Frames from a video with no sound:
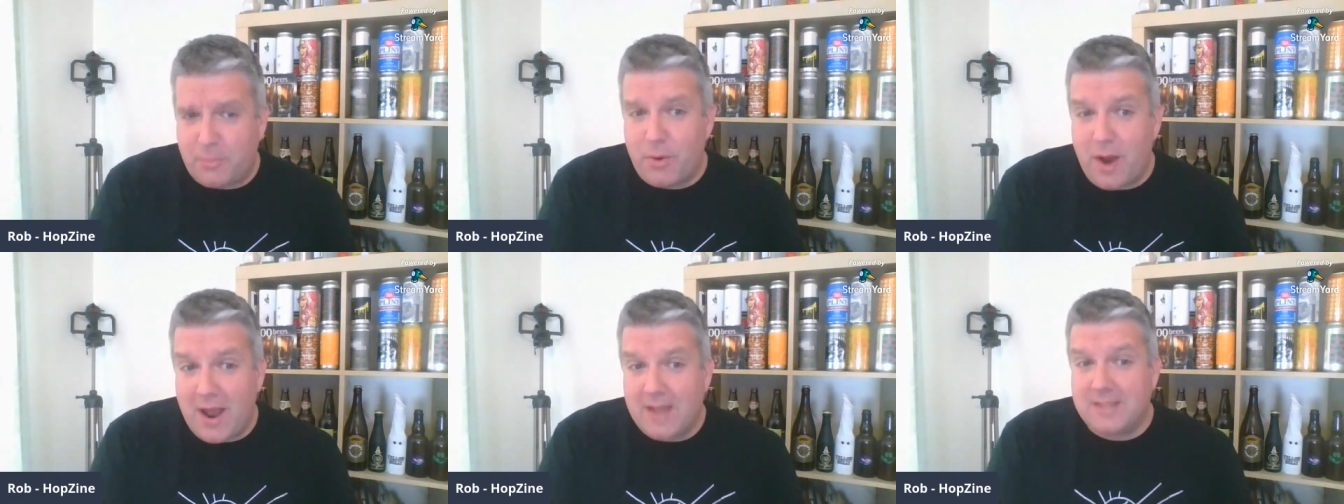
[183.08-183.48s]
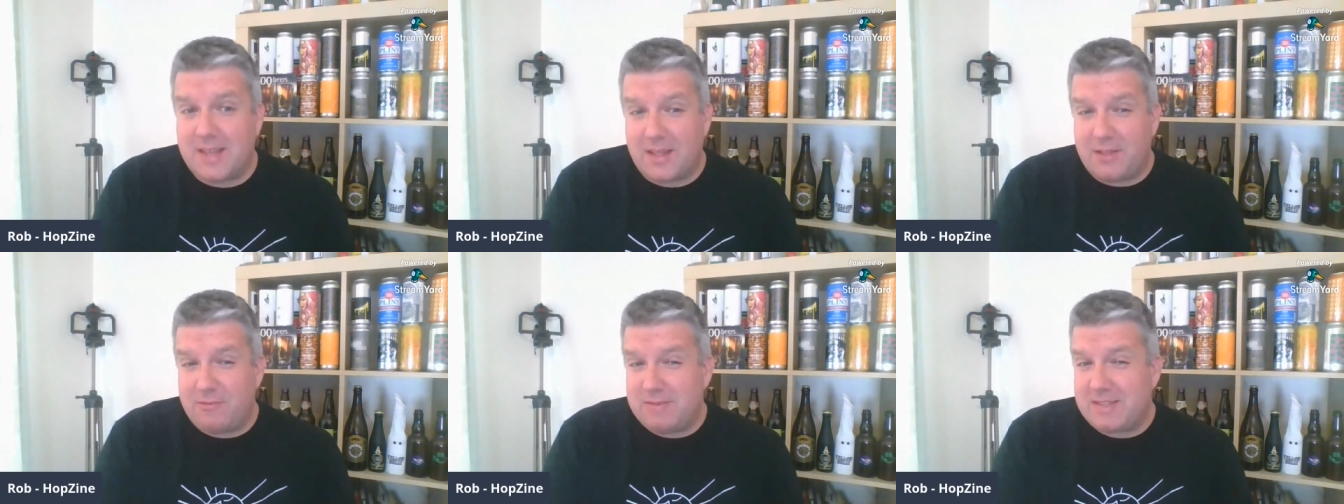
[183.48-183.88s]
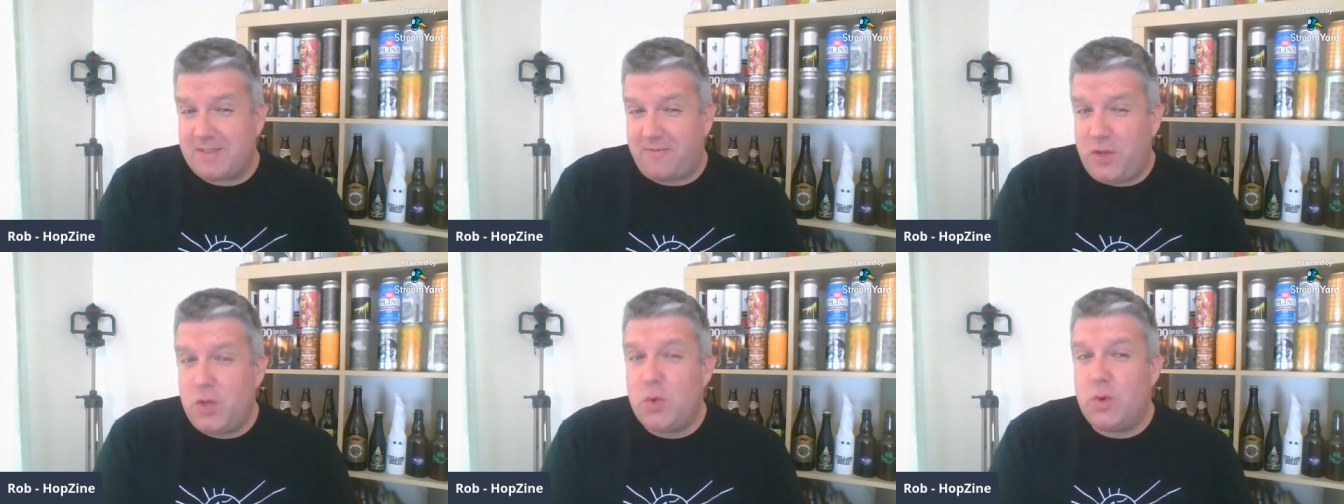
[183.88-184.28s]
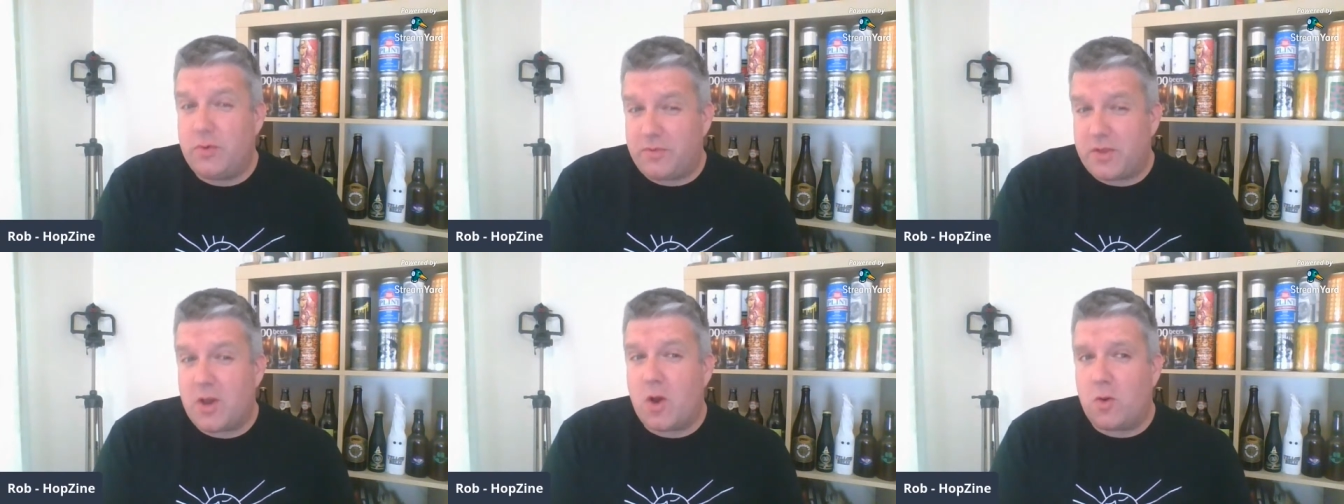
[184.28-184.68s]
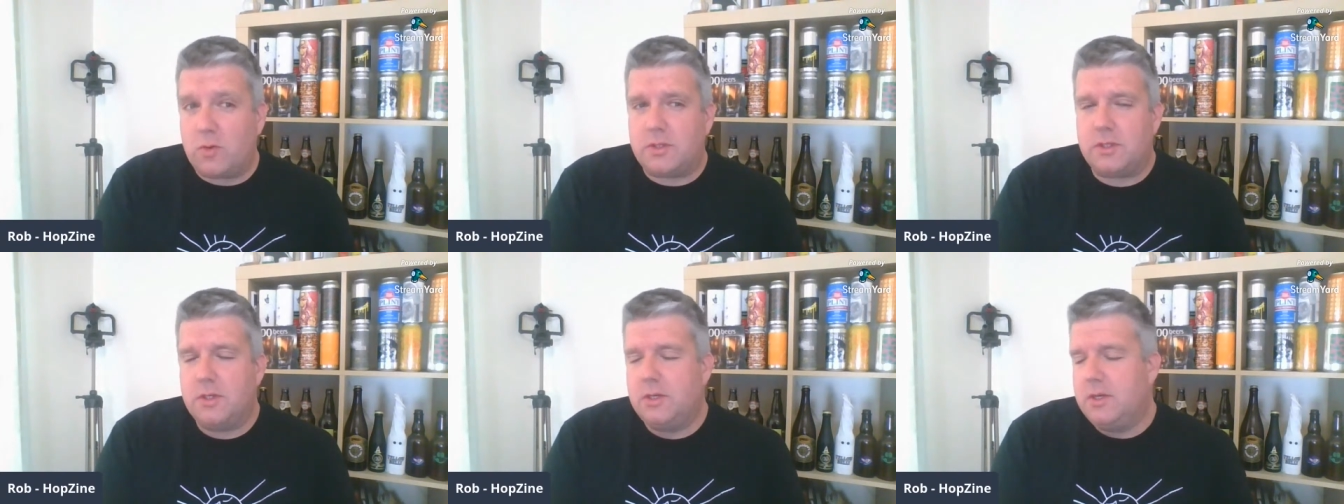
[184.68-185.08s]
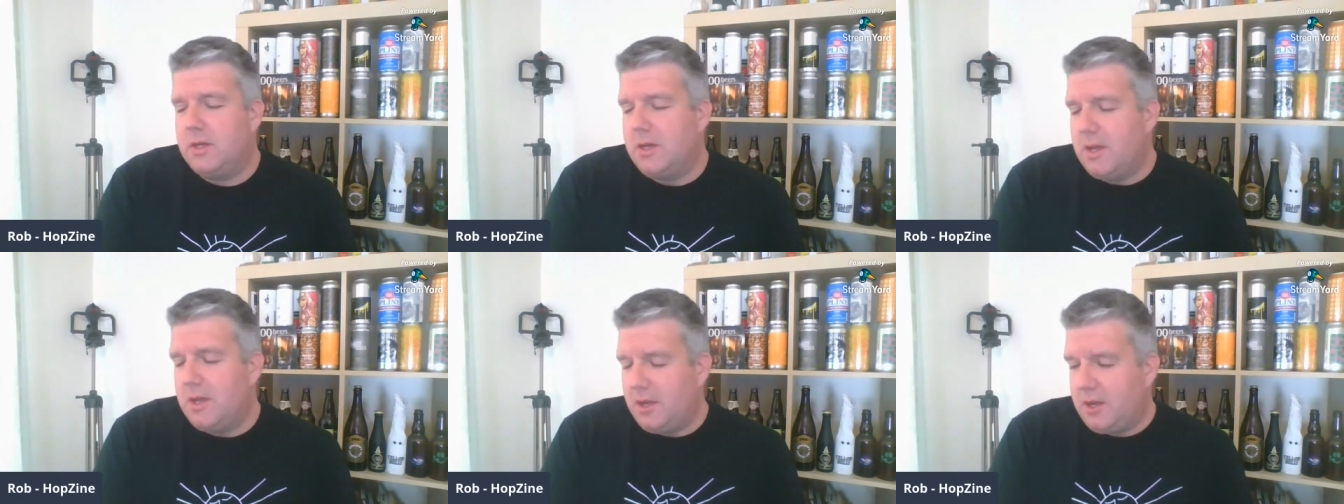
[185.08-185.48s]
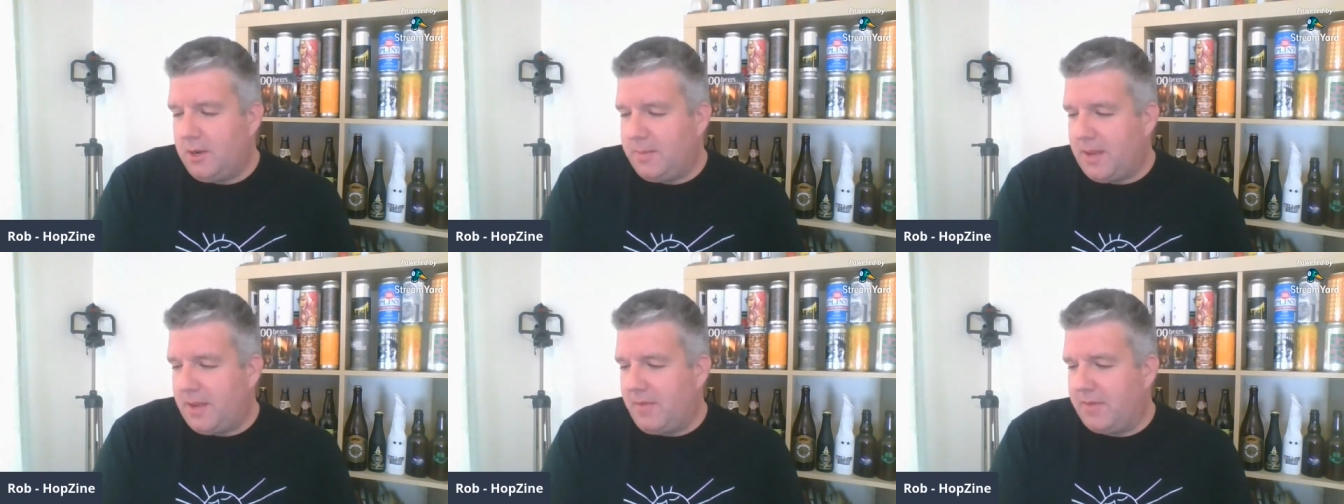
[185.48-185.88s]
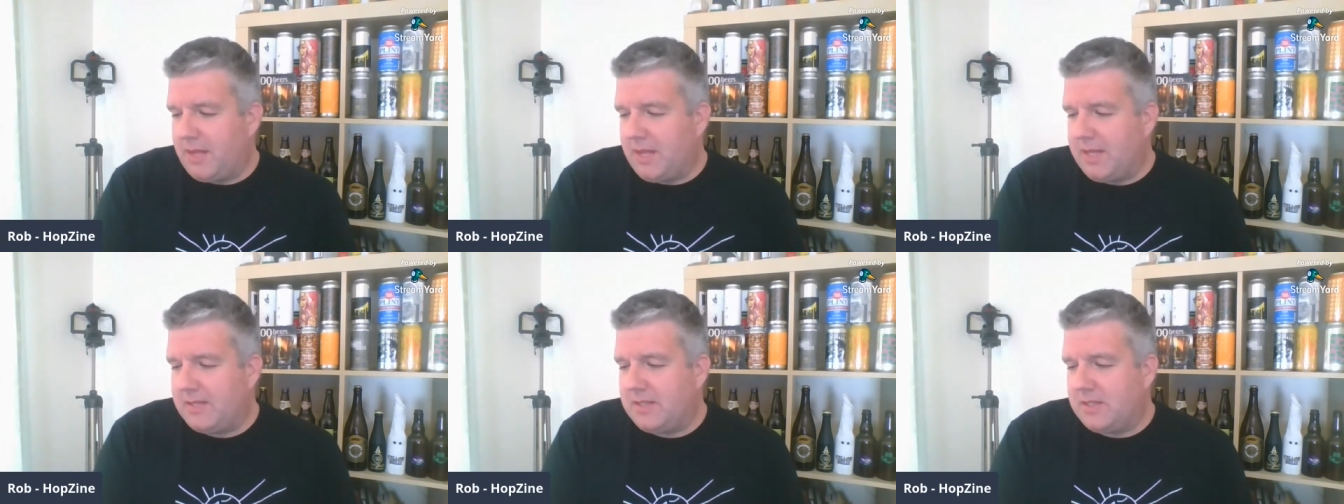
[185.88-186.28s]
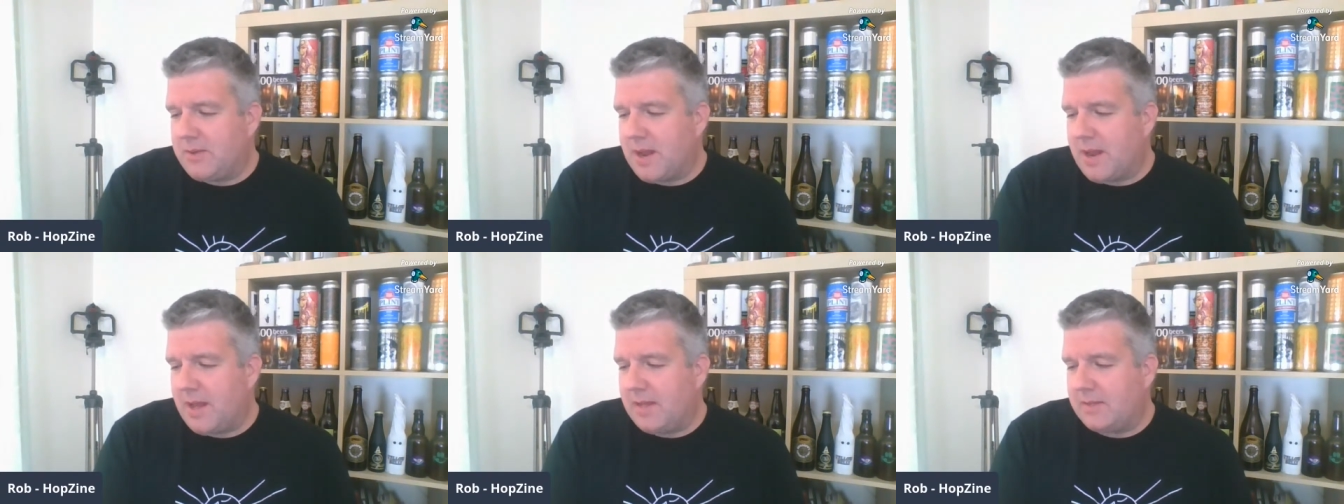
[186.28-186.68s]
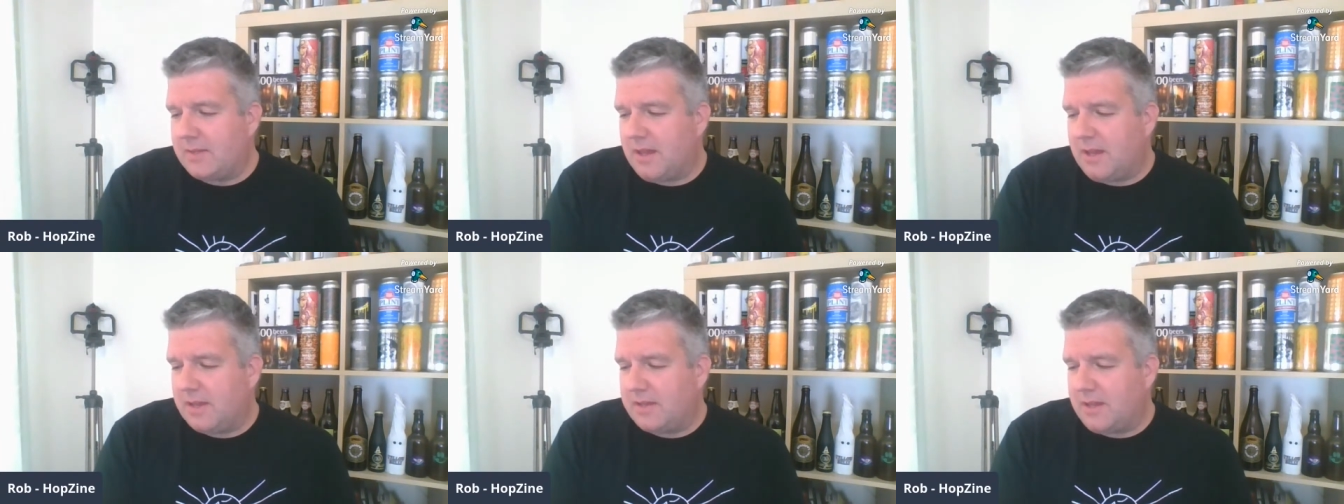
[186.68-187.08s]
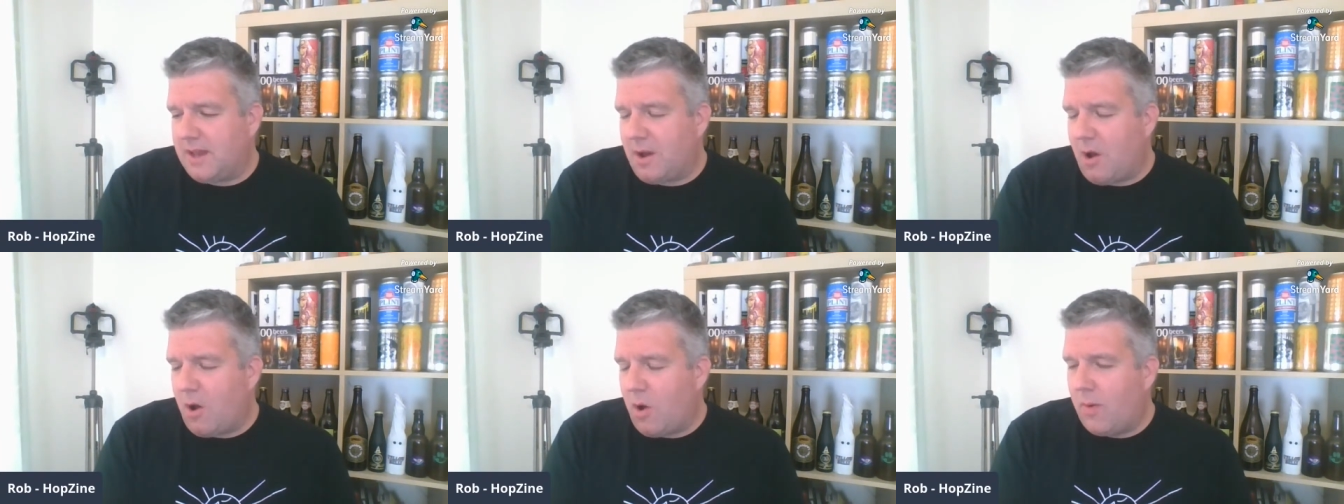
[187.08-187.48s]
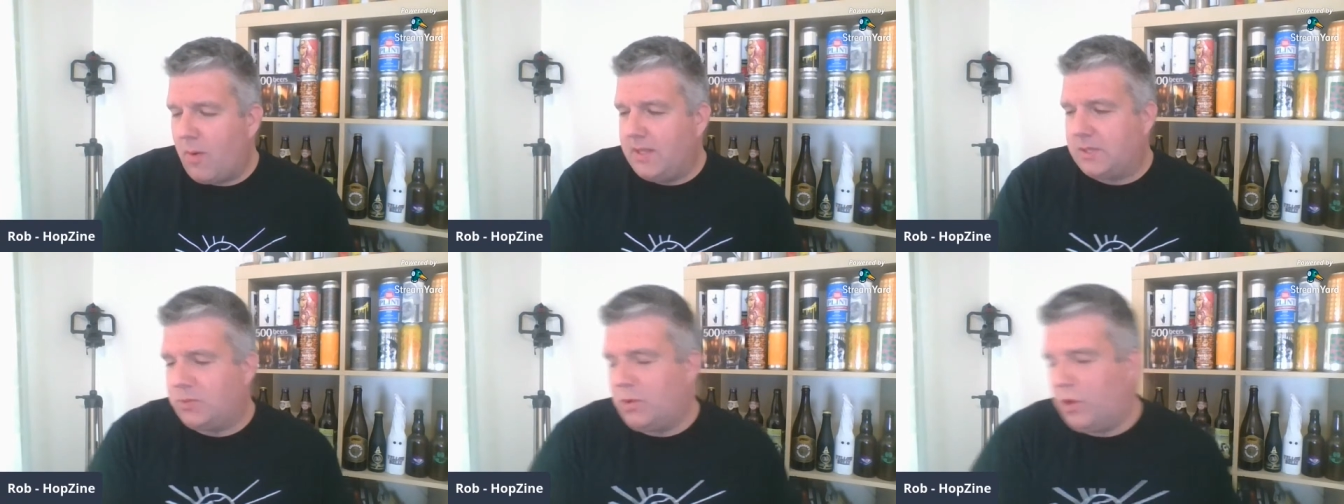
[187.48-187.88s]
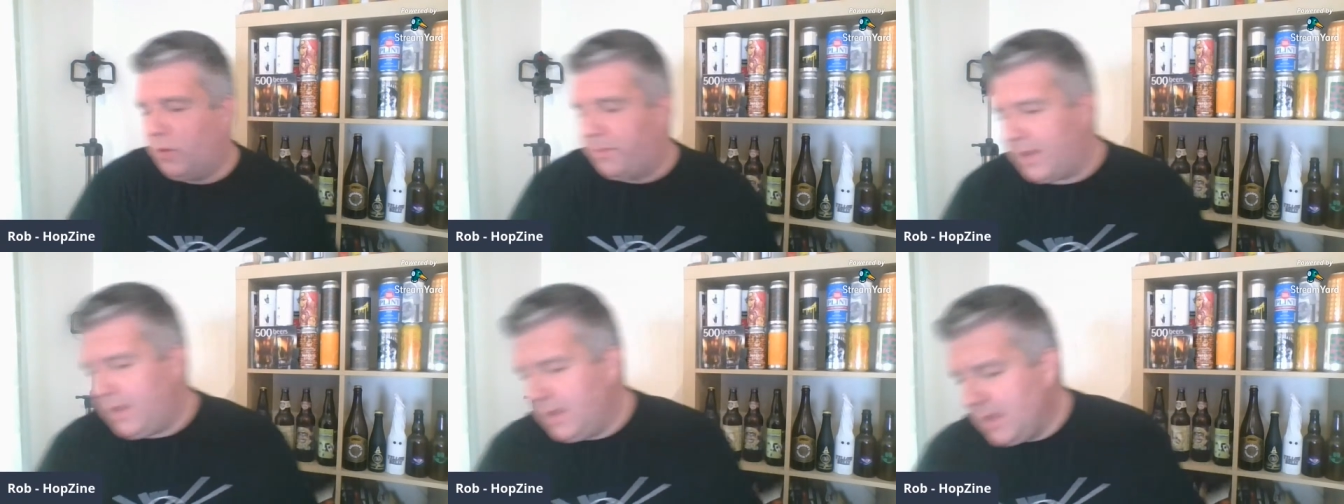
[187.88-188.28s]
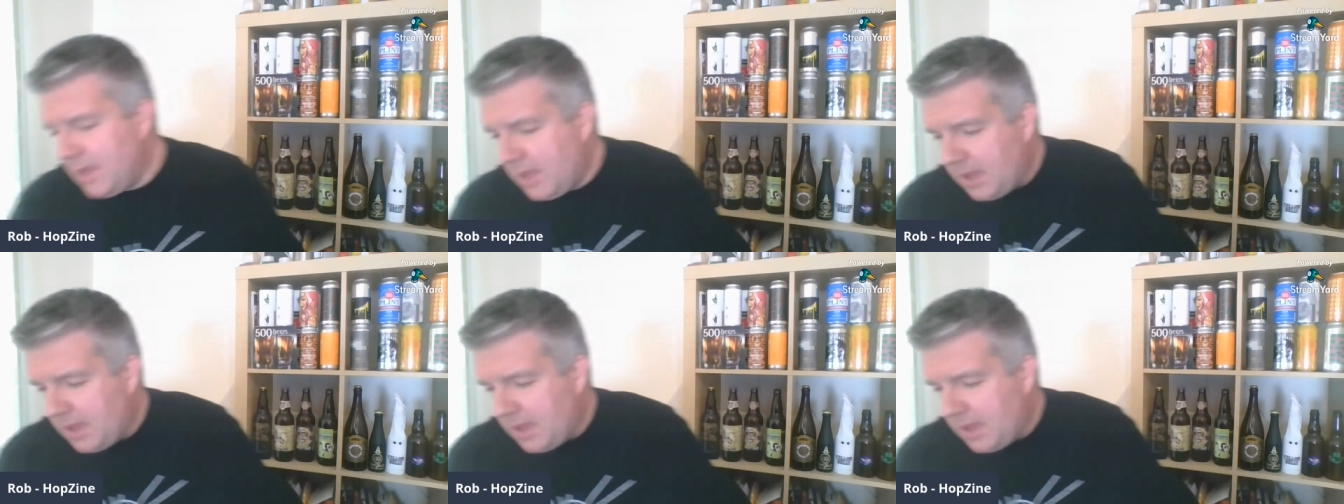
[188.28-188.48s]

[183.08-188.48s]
surprise that there is a few of those going to be on the list as well, as always will be.